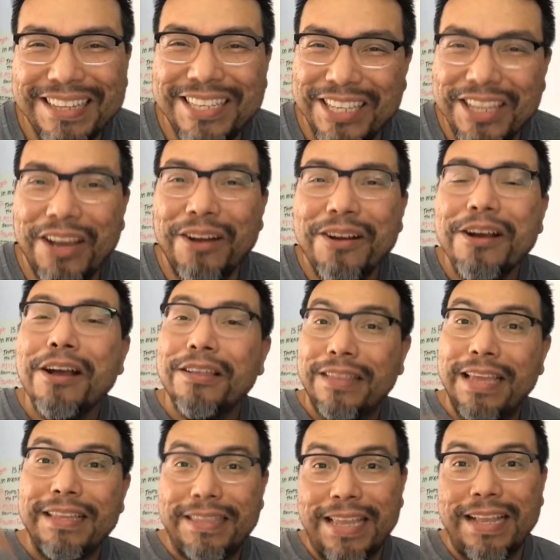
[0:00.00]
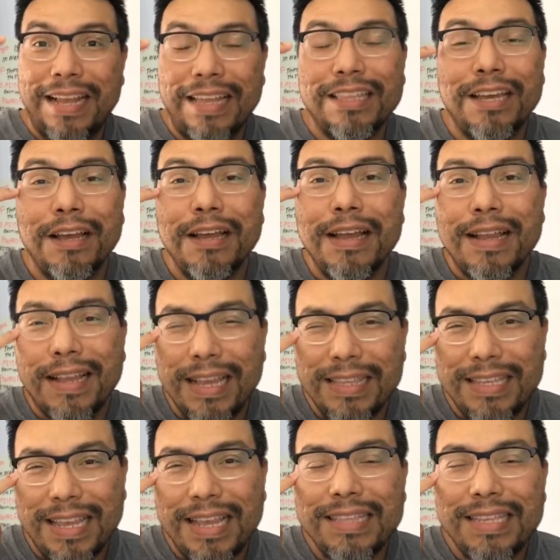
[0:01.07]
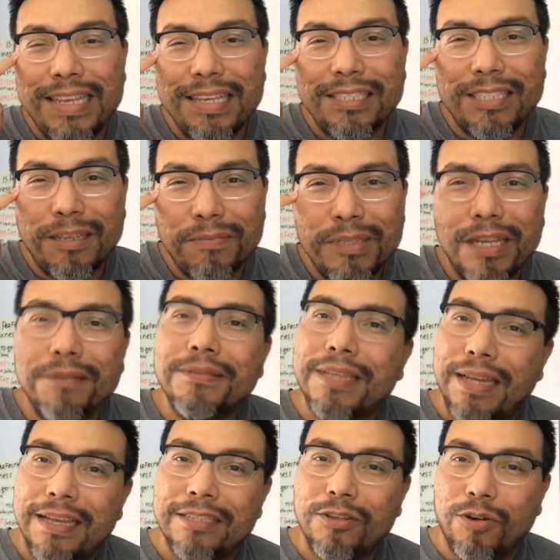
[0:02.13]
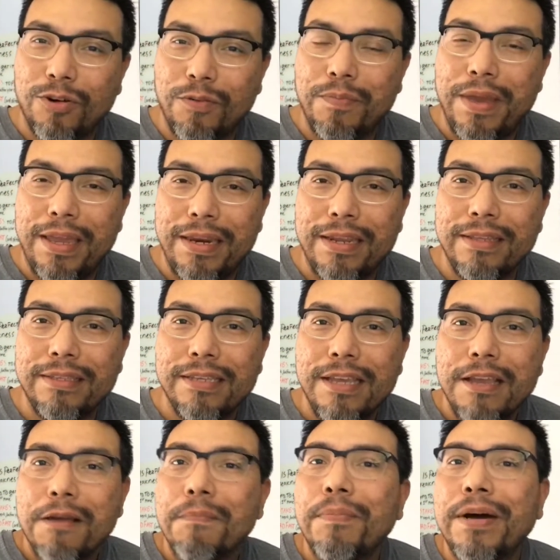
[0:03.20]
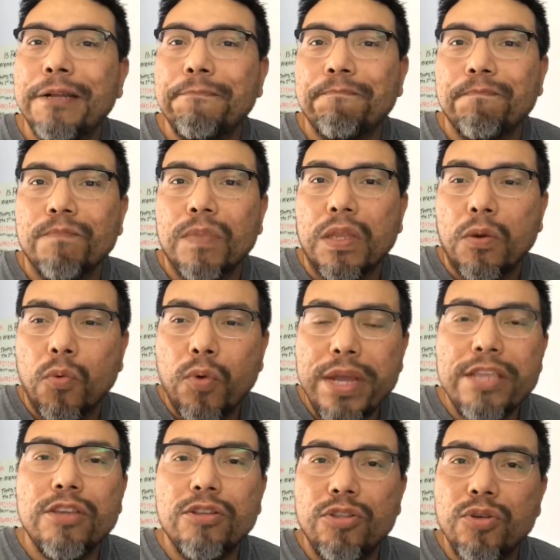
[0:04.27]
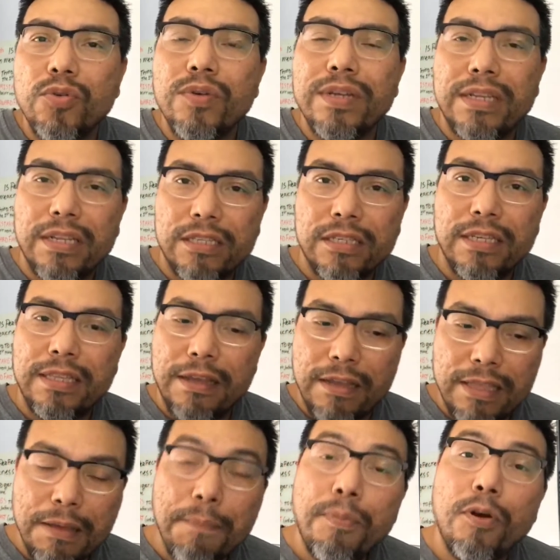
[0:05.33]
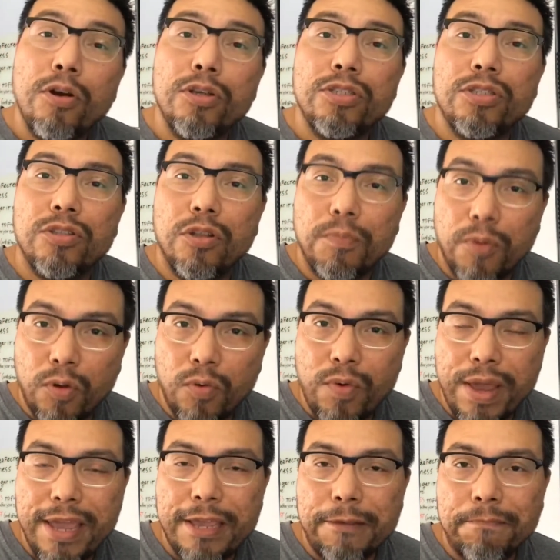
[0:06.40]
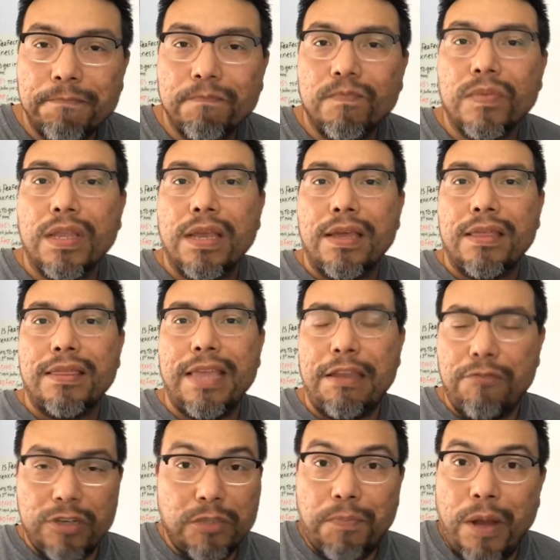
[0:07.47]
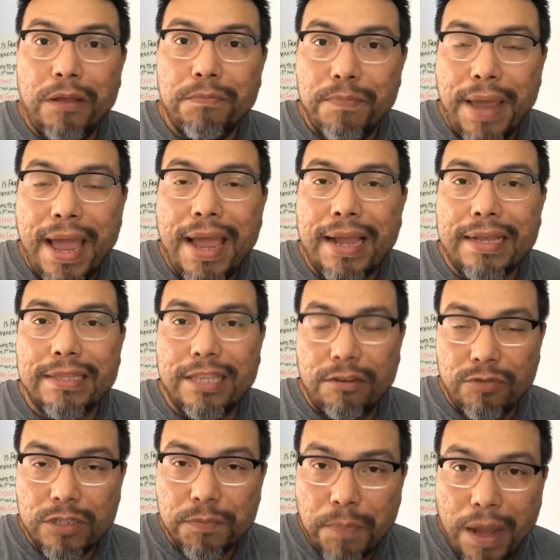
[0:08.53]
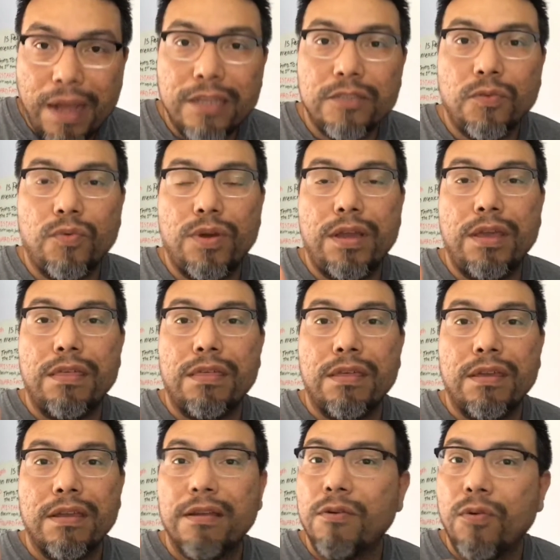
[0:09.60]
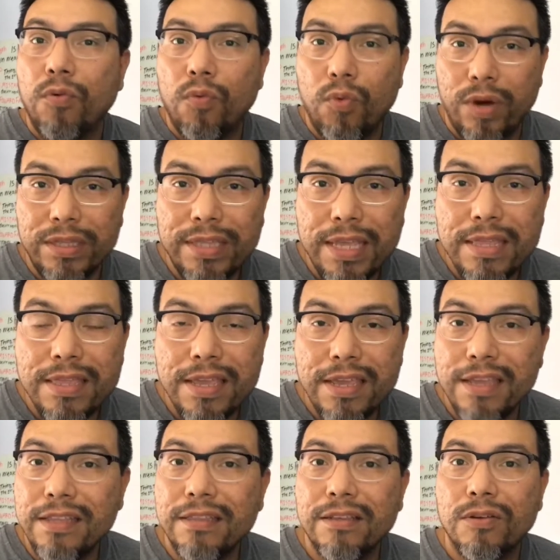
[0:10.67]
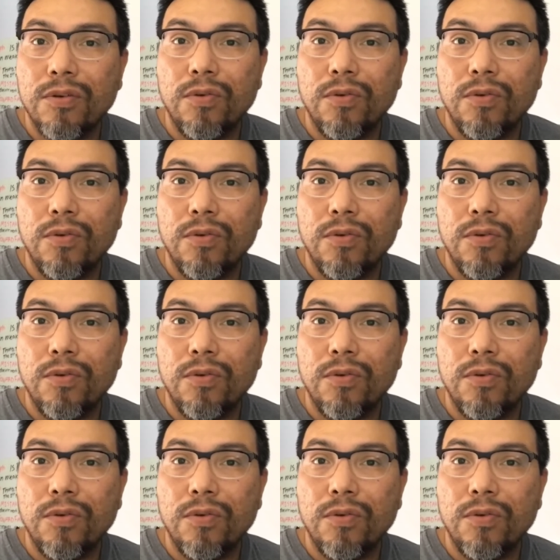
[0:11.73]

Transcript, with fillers: you know, they, they kind of get the idea sometimes that it's automated. But when you do it in a, in a, in a personable way, they respond back. They respond with what they need,